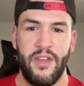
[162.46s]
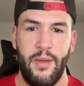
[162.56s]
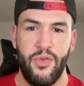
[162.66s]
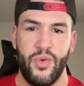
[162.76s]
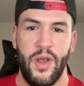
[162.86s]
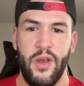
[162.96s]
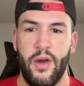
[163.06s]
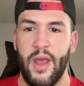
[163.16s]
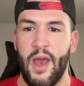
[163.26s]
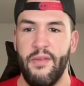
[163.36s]
game Trae
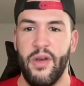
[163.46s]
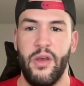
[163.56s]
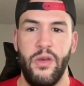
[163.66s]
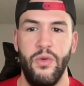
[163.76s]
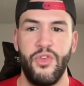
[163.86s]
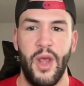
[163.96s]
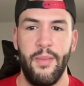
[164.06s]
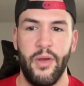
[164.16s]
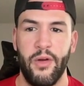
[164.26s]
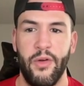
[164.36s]
Young have a huge game
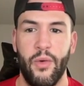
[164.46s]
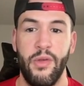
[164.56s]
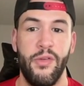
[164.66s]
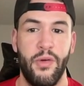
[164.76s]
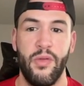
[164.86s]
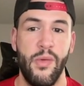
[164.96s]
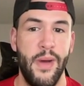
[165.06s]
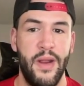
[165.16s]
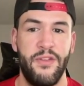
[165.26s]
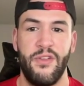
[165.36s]
there in only 33
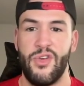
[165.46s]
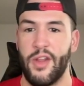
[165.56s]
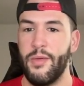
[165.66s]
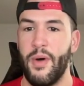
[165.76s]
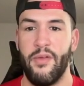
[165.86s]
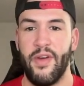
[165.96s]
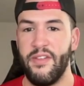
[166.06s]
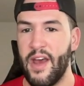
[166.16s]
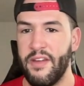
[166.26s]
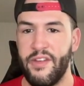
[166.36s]
minutes. Shot the ball
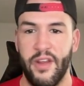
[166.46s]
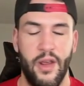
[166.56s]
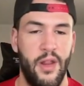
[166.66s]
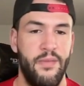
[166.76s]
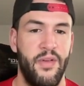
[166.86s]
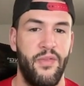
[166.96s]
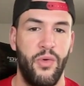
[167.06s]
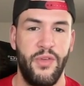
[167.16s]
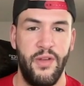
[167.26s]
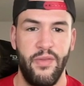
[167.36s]
fantastic, 11 of
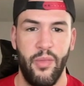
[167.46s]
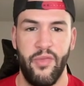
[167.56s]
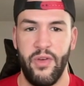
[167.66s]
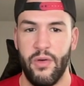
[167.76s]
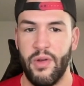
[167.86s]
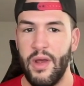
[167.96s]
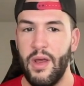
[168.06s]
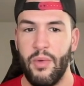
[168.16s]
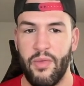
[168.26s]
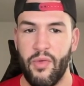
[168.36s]
14 from the field.
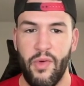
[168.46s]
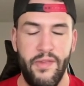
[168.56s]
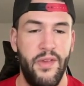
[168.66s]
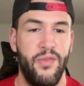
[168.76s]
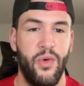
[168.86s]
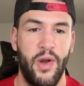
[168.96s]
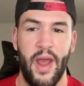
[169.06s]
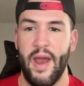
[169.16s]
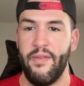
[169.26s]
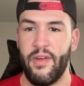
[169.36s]
Went for
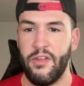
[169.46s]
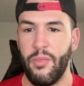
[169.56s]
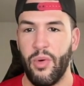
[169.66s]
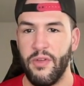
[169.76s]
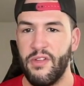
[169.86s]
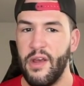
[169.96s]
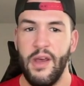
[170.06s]
54.5 fantasy points.